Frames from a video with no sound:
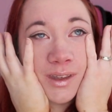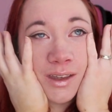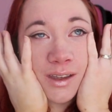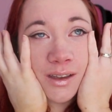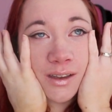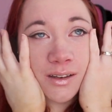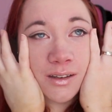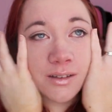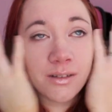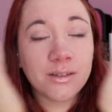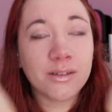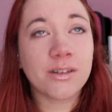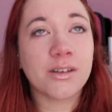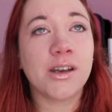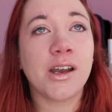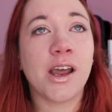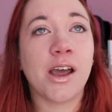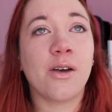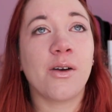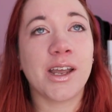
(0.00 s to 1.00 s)
And
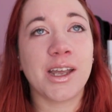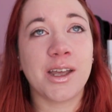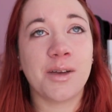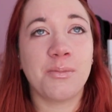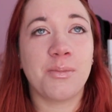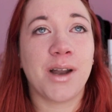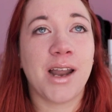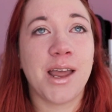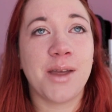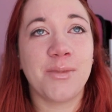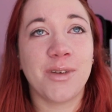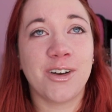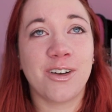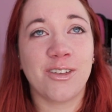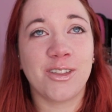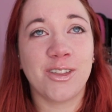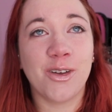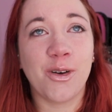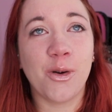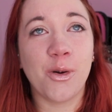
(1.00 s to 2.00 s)
now I can blame it
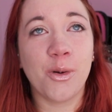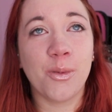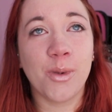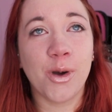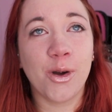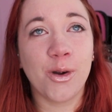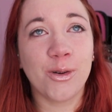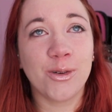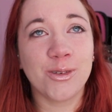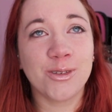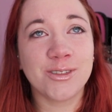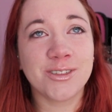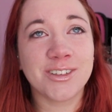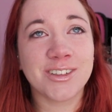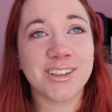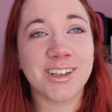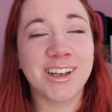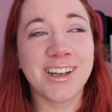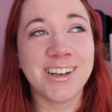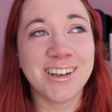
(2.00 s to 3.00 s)
on the hormones.
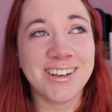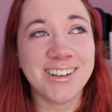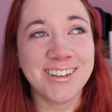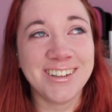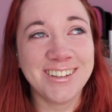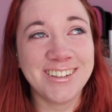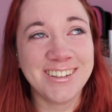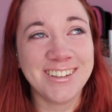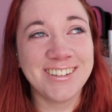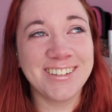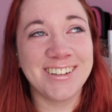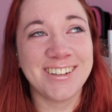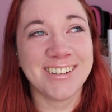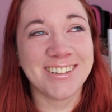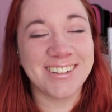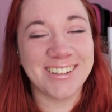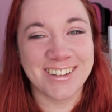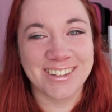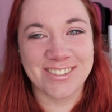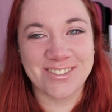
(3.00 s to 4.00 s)

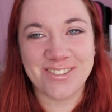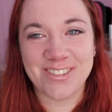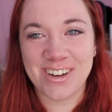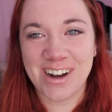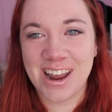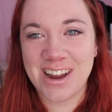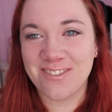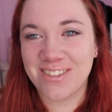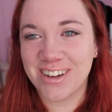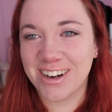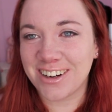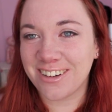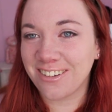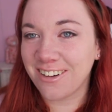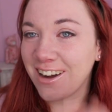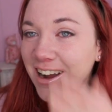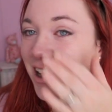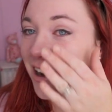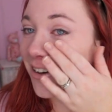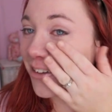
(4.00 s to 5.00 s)
Blame my
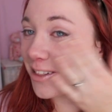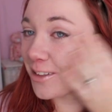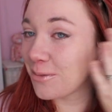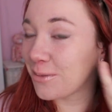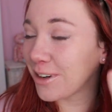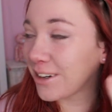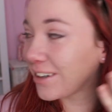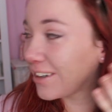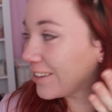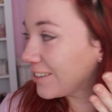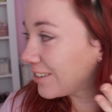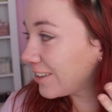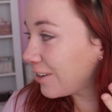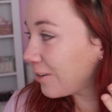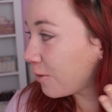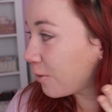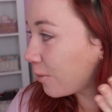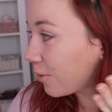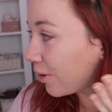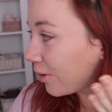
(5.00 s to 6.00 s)
crying on the pregnancy
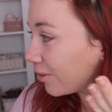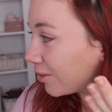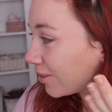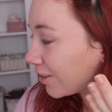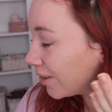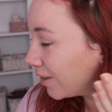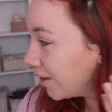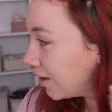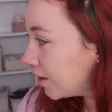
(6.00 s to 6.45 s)
hormones.